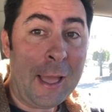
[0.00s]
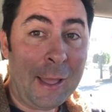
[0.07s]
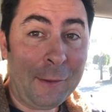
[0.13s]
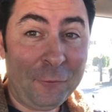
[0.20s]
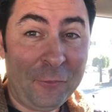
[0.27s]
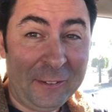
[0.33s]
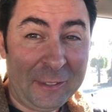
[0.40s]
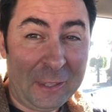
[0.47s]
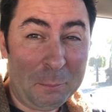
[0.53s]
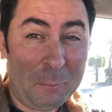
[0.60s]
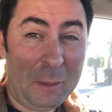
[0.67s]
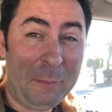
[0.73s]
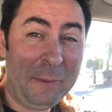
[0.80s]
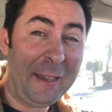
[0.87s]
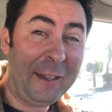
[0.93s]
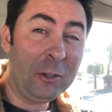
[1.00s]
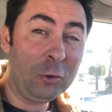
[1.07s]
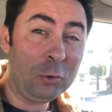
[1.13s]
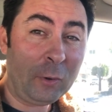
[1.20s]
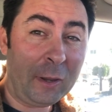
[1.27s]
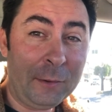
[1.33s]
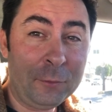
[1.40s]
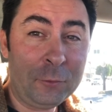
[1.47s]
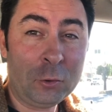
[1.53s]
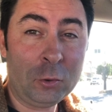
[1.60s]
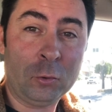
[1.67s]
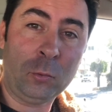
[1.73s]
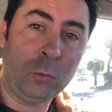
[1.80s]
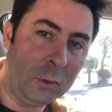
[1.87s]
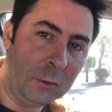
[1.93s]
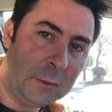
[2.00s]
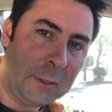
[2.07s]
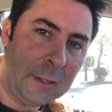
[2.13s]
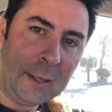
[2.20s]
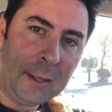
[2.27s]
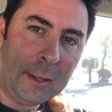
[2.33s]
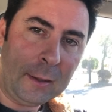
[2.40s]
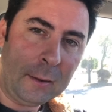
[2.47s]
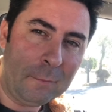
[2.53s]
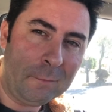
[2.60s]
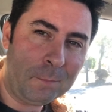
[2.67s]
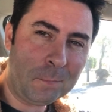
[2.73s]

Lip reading: I'm thinking maybe I can drive to Ronda,